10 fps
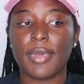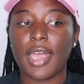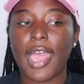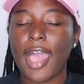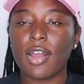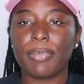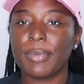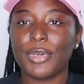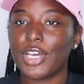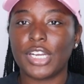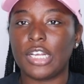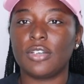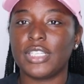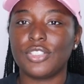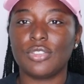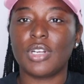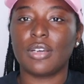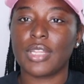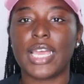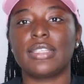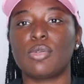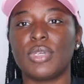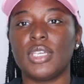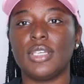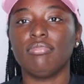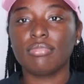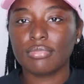how are people going to know that you don't like to be